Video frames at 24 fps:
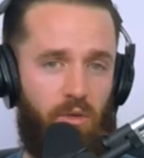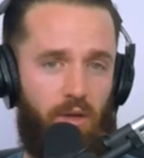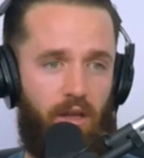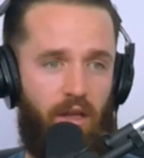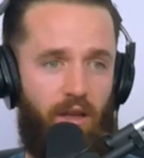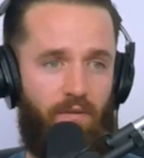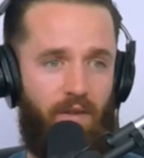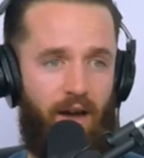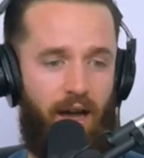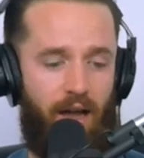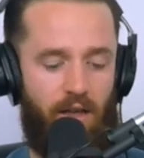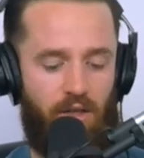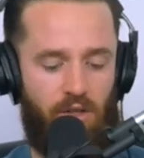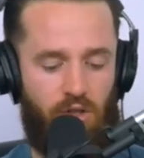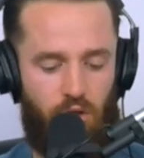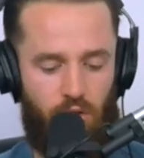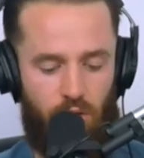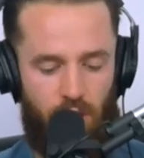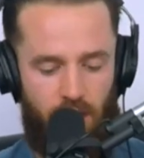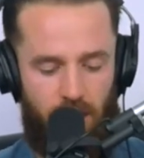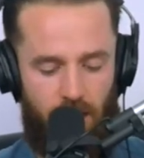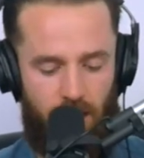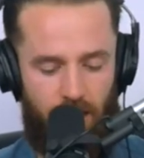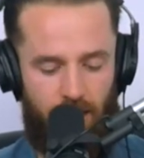if I
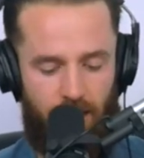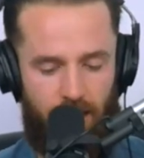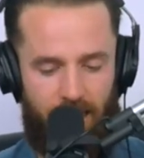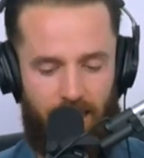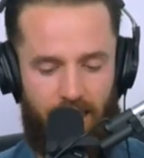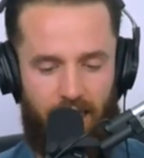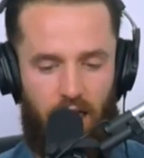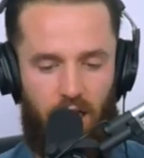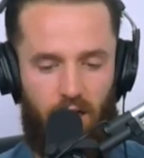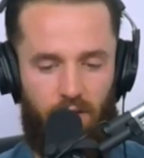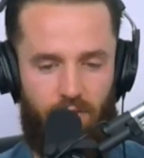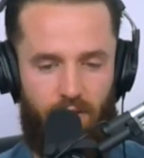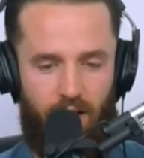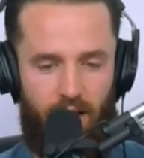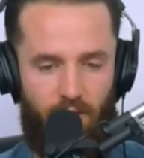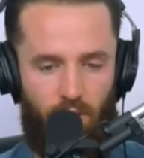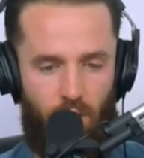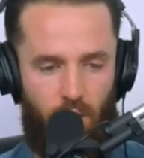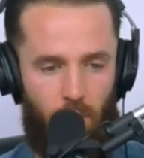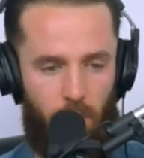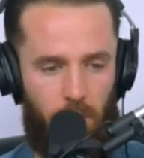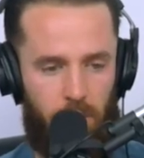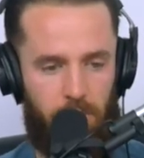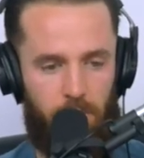treated it like a 9-to-5
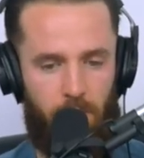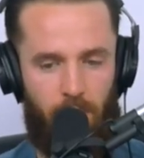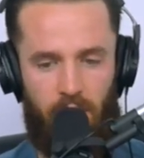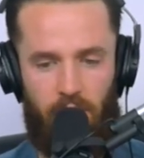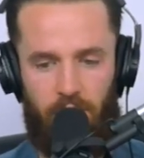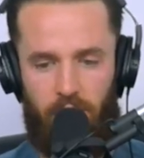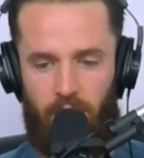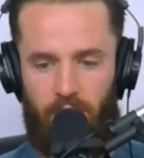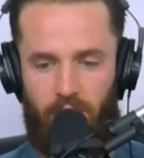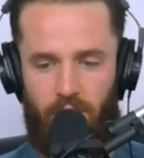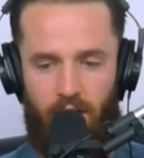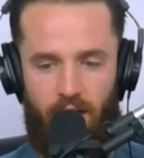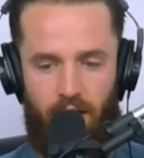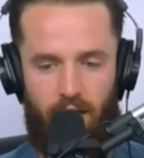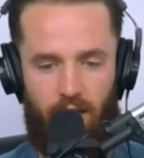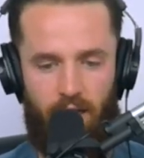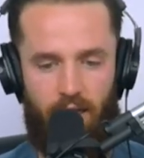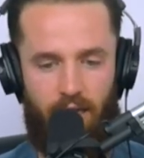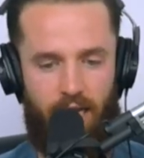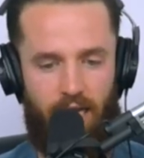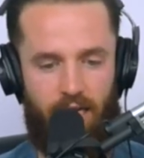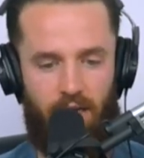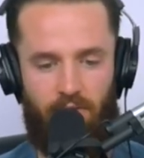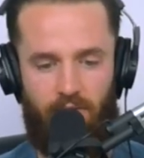where I worked Monday through Friday,
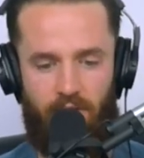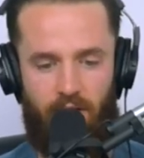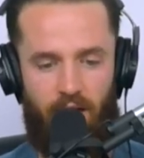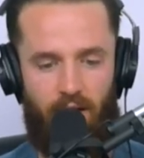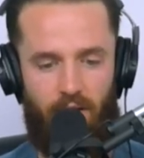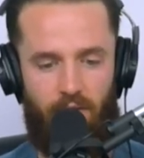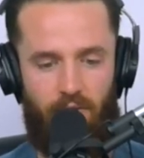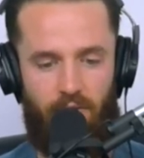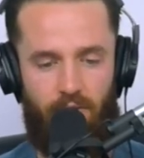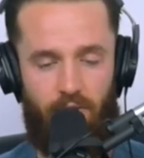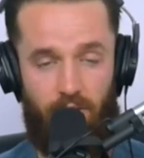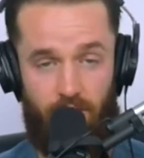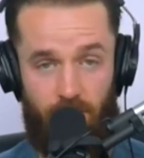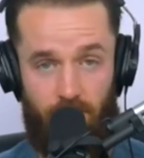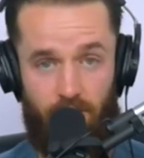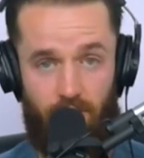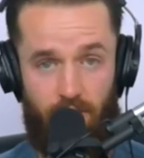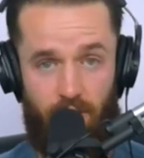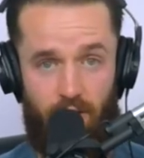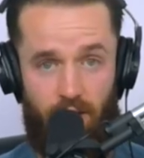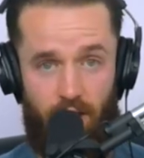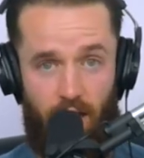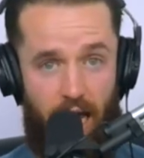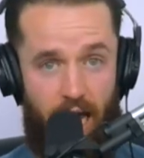9 to 5
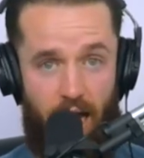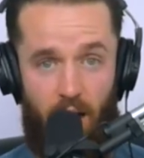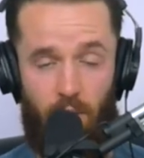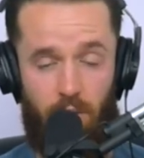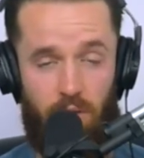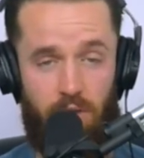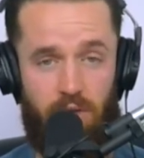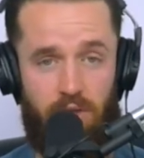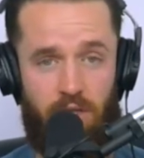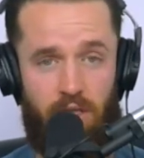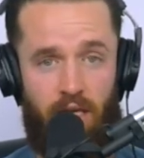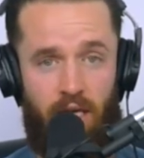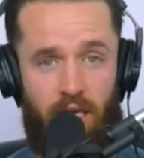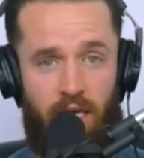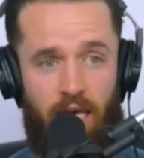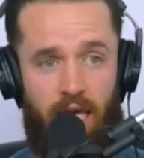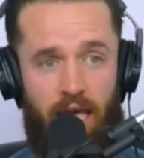hours,